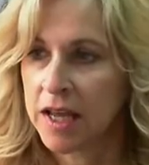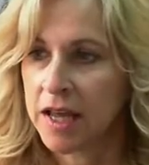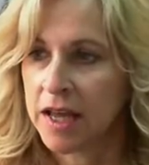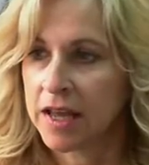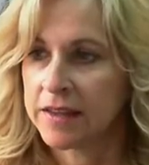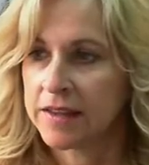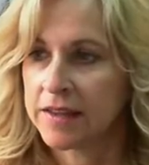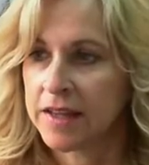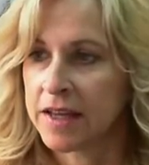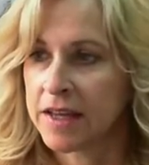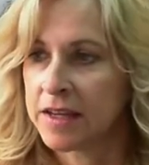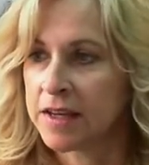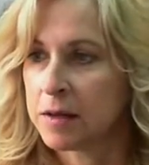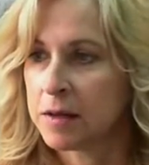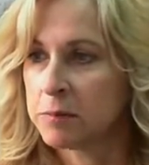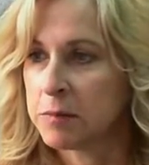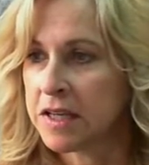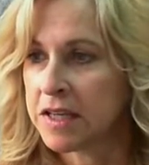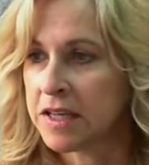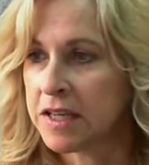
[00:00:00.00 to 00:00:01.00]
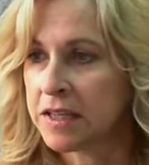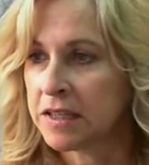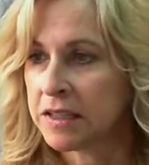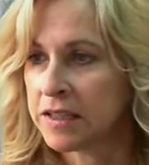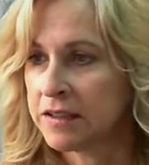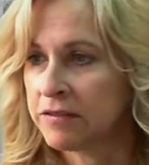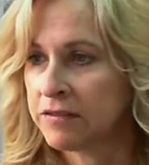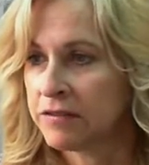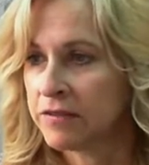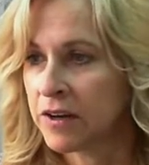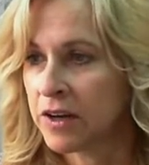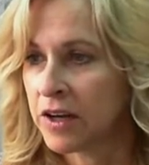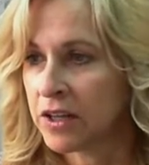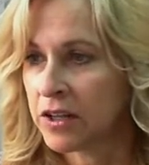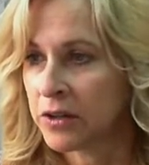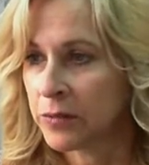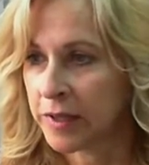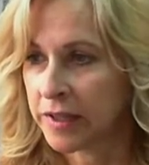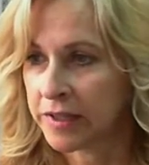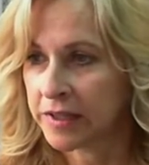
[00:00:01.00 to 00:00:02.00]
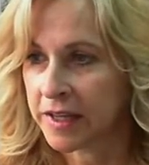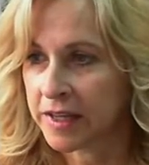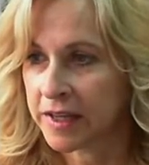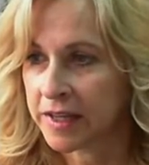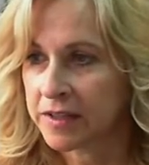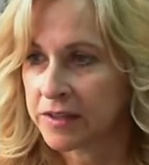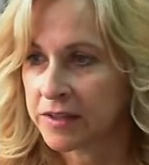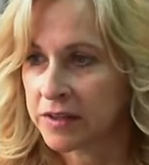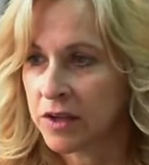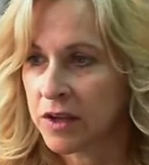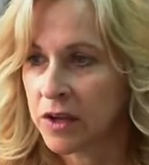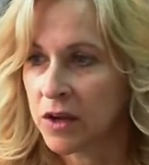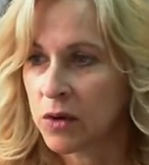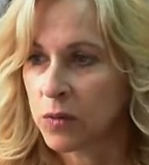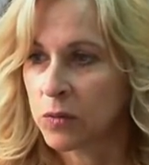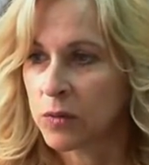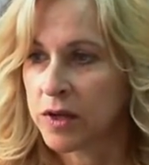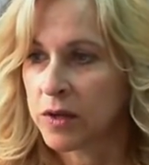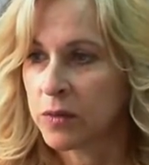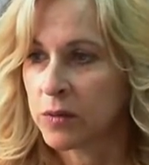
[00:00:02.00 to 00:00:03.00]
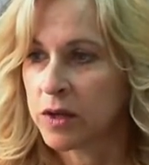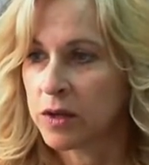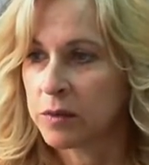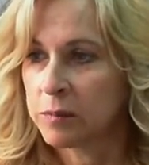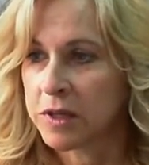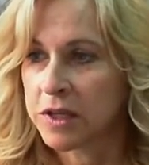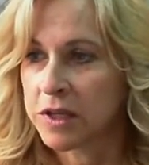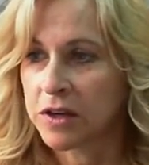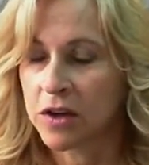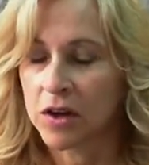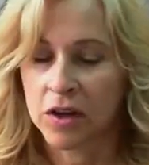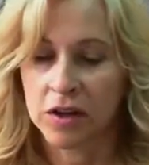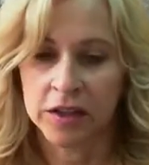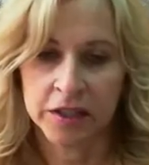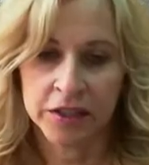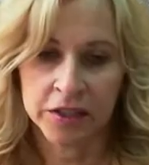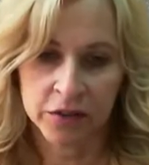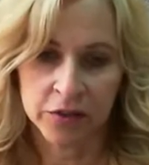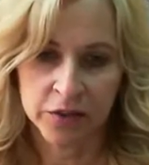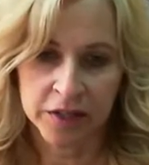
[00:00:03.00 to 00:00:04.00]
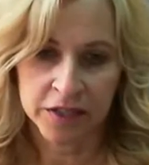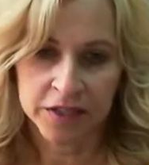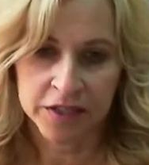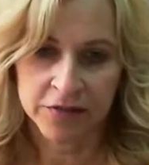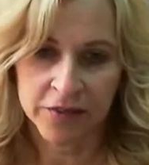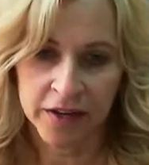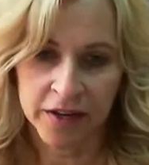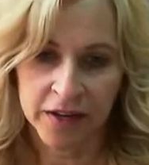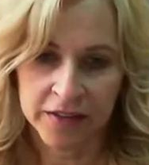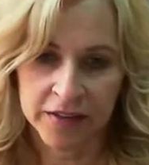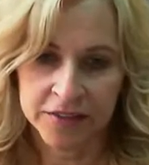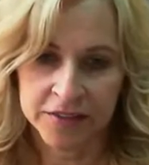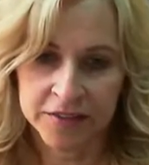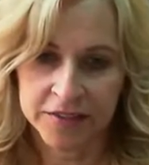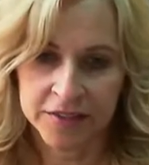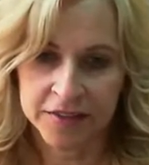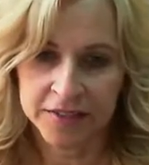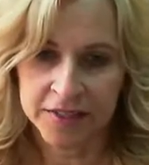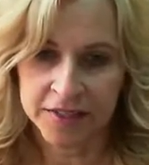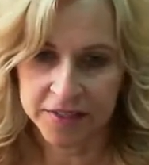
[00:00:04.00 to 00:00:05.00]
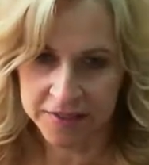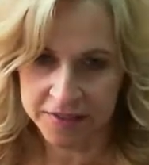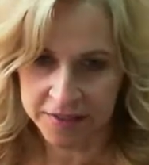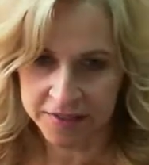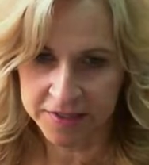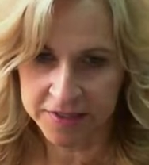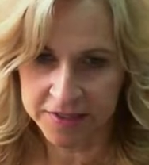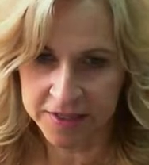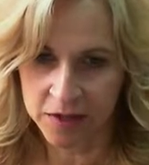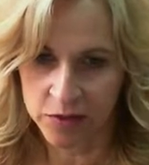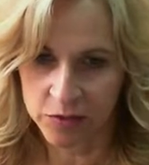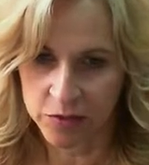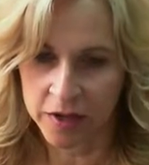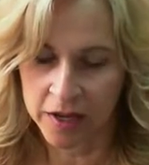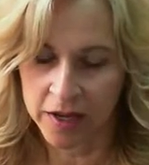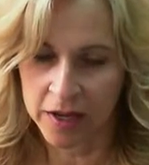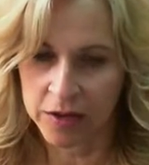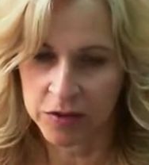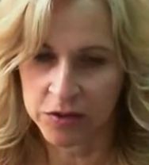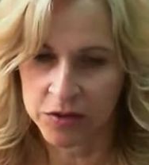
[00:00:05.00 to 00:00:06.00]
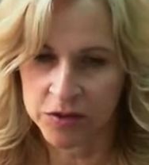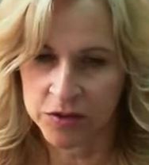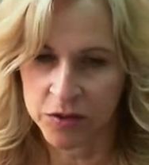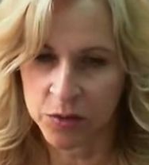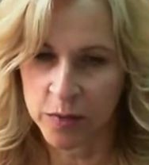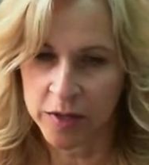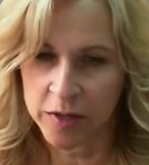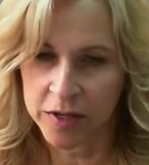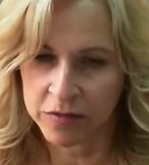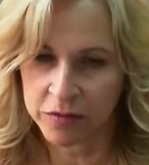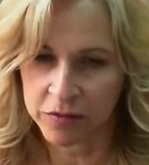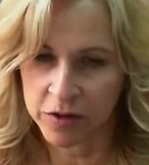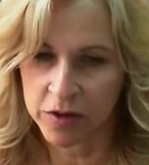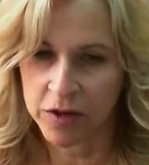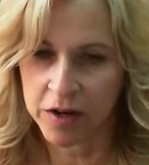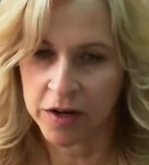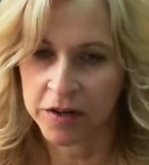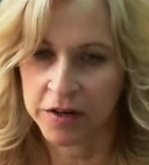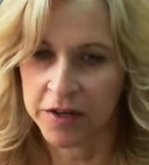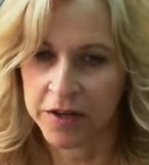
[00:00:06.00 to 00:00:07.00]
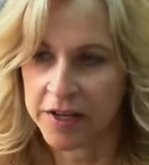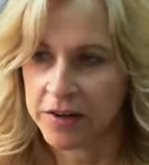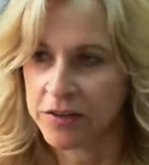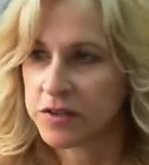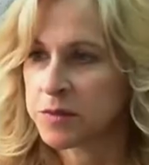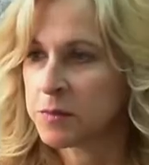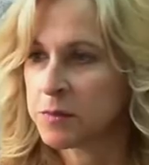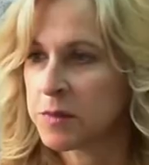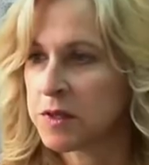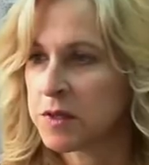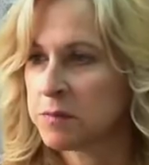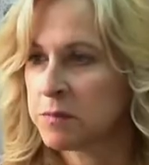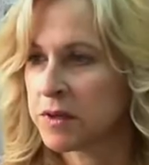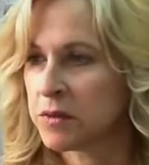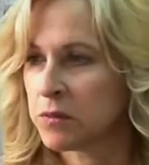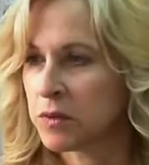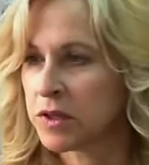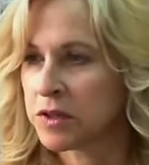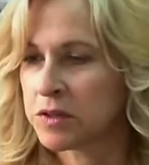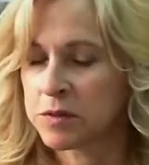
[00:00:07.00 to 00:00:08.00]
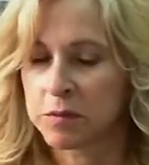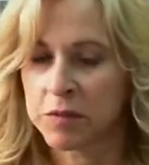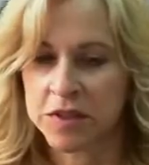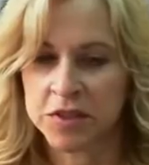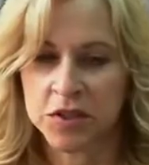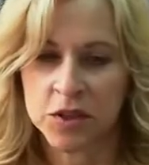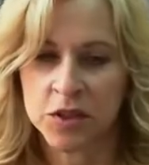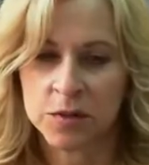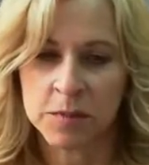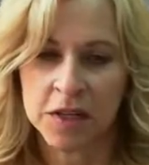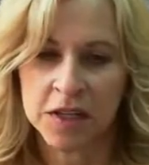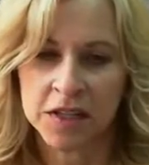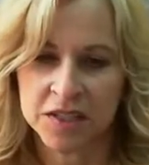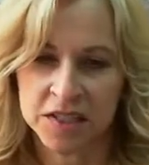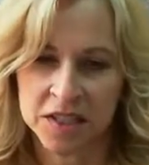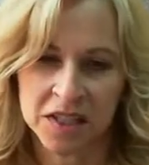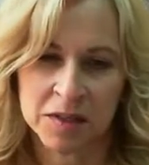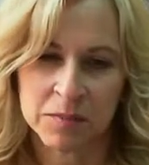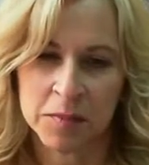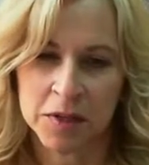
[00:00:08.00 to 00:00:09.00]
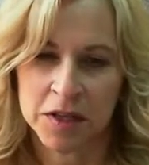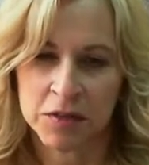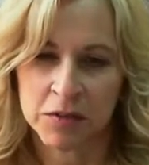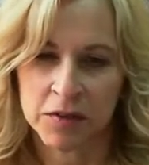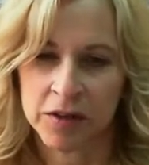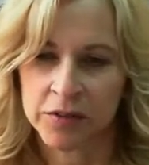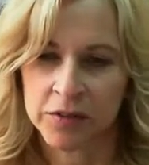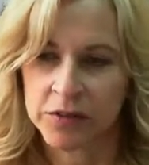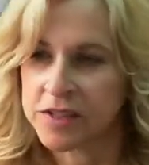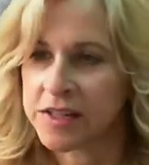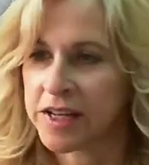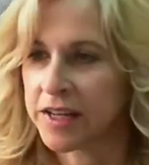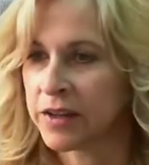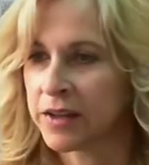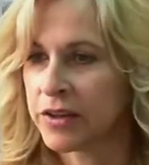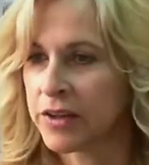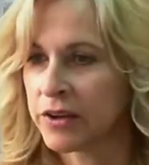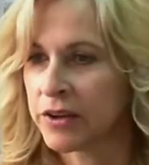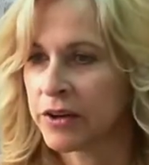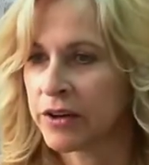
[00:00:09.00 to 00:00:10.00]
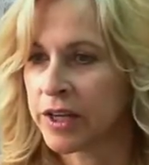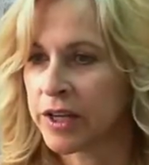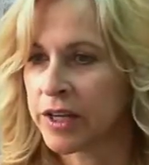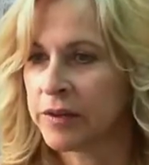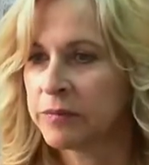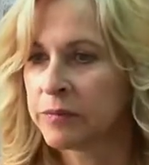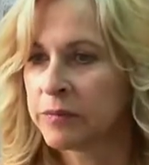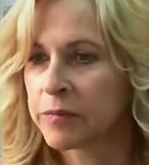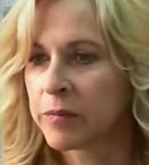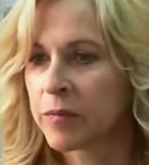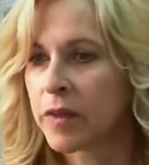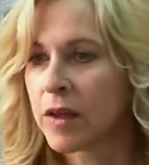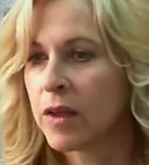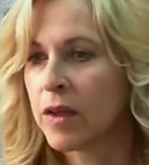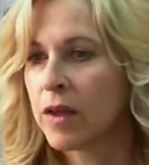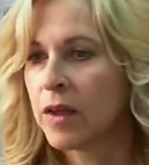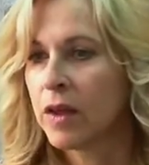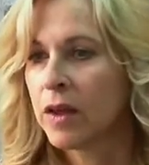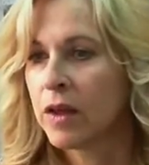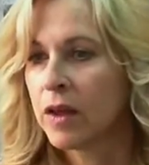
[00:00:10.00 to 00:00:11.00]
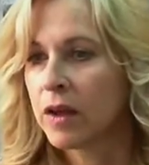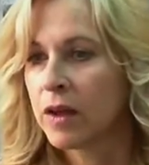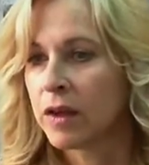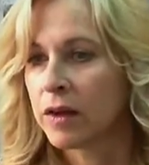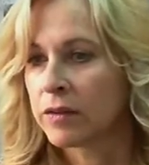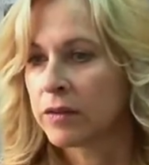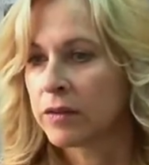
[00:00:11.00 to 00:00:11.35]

And then immediately following that, we will be calling the grades fives and sixes down. And so wait for our announcement, but we're assuming it's going to be around 1030. All